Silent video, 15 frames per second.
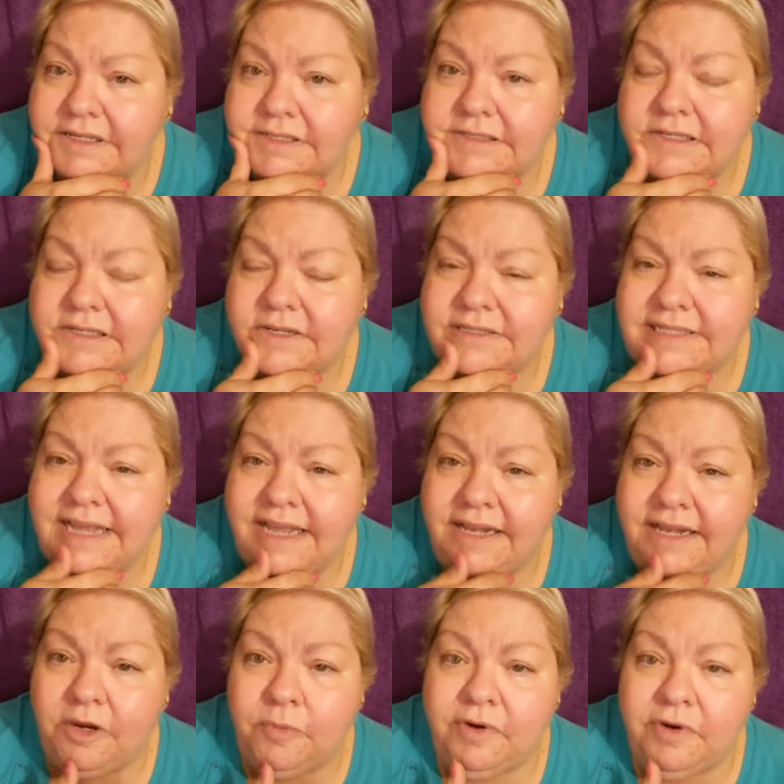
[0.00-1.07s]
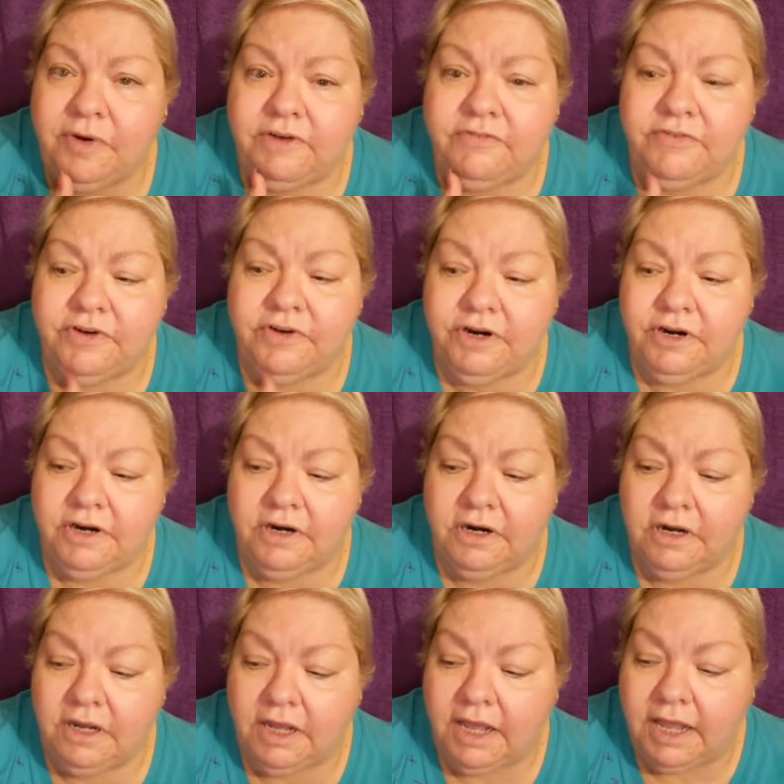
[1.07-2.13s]
So say a little prayer for her.
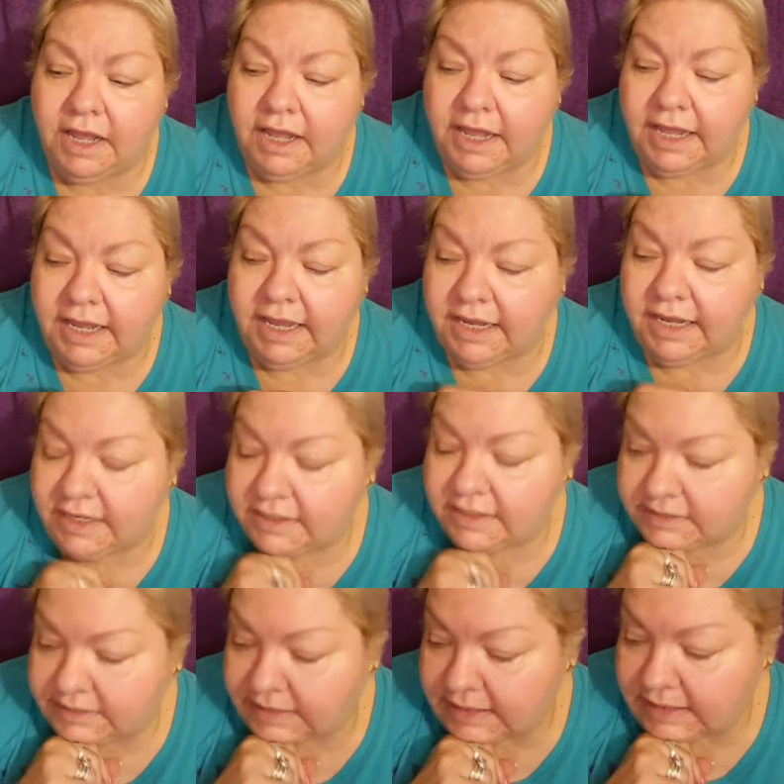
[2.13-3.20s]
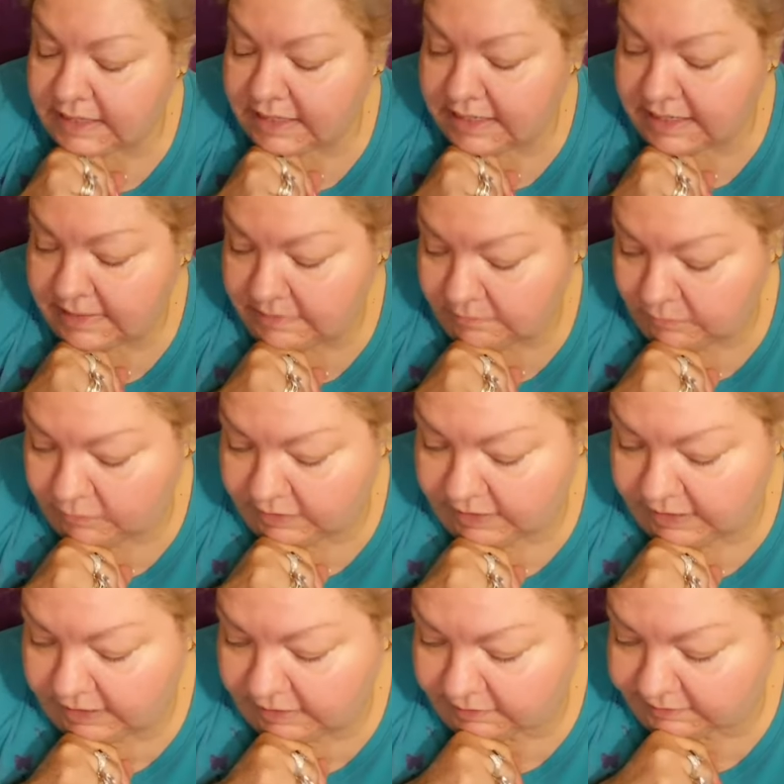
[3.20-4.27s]
And um,
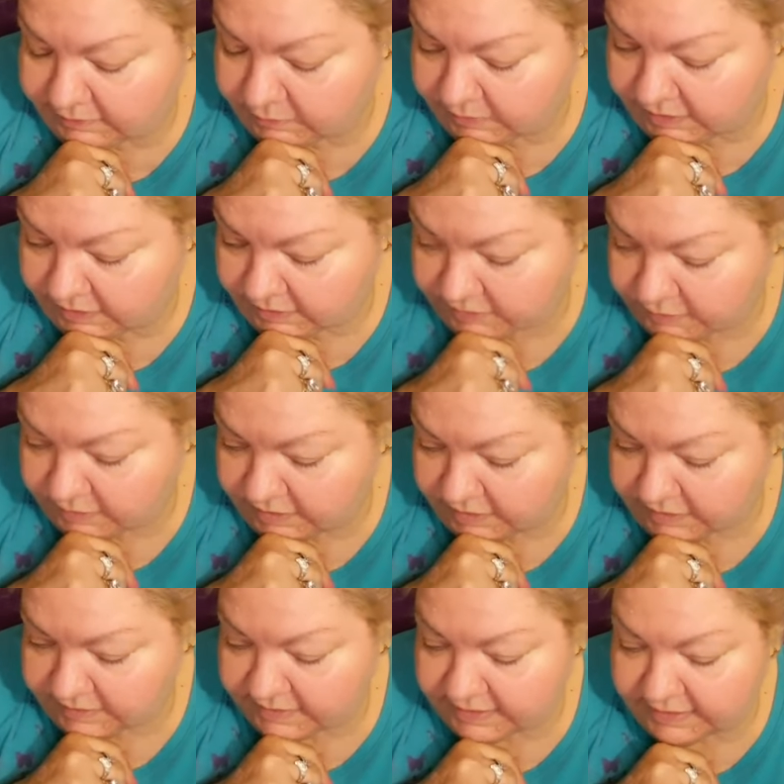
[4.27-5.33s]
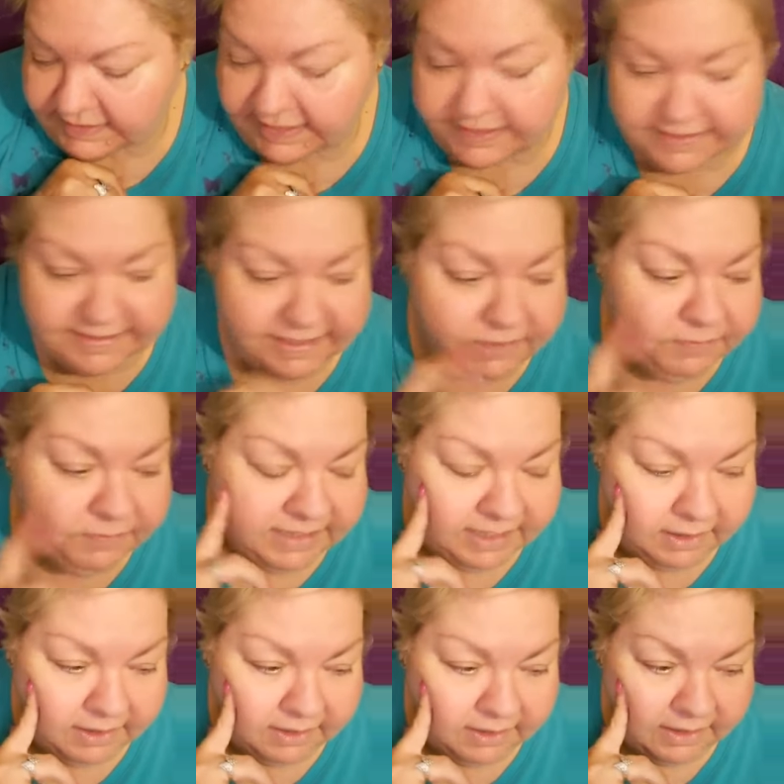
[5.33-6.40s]
what else? What else? What else did they see when
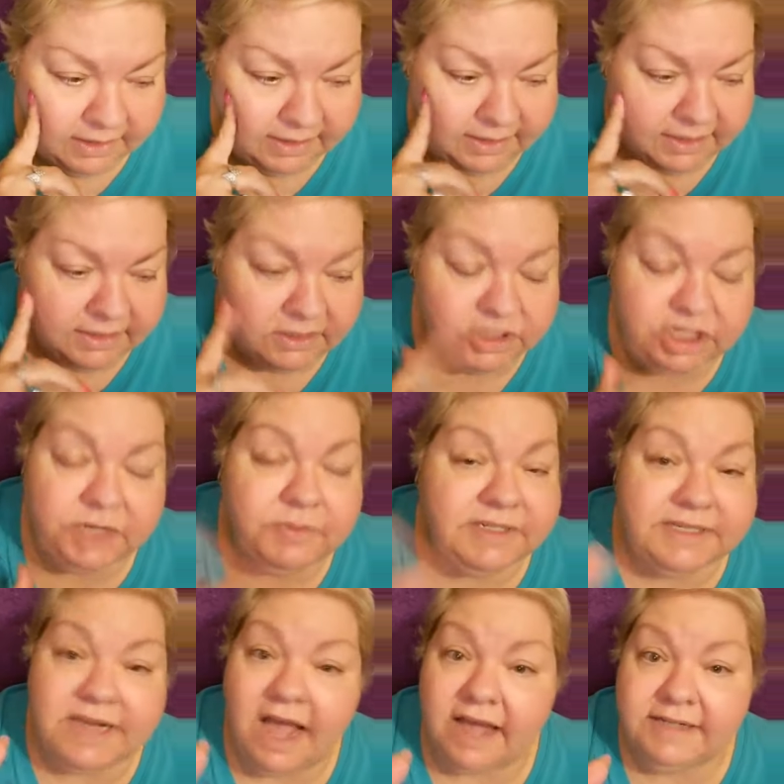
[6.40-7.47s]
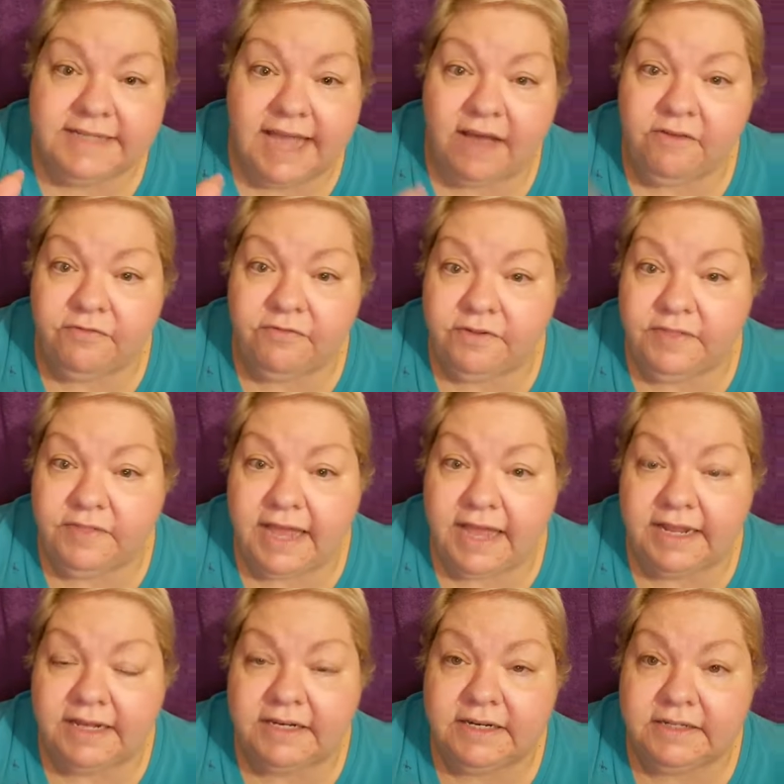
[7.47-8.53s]
they she was knocked out for that
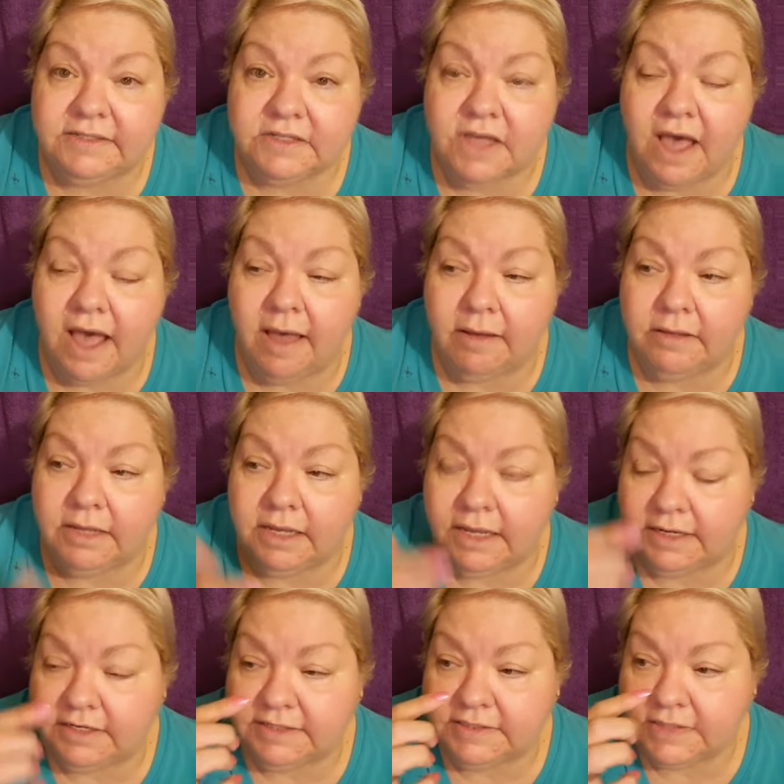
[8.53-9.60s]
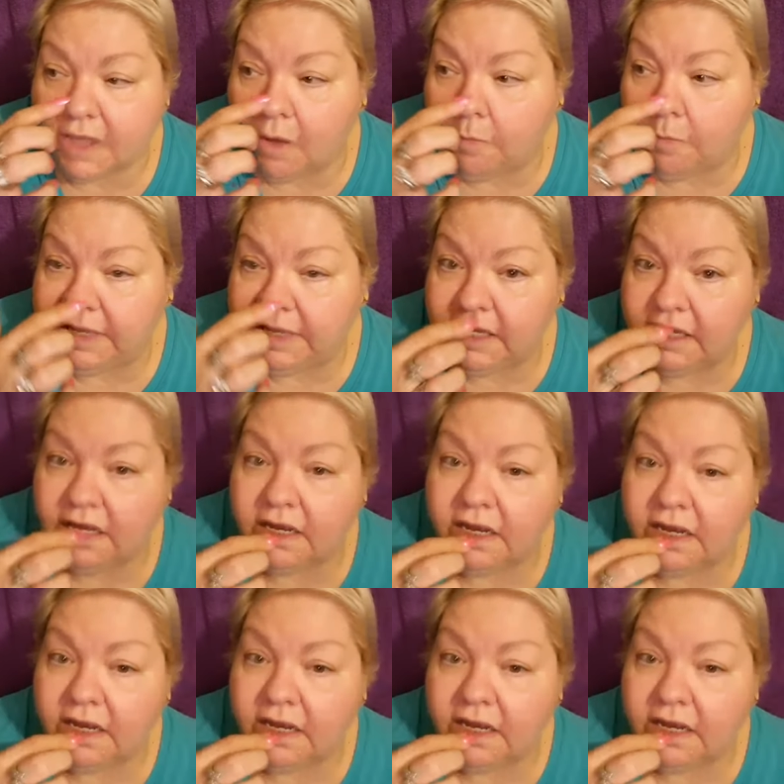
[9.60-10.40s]
endoscop, endoscopy.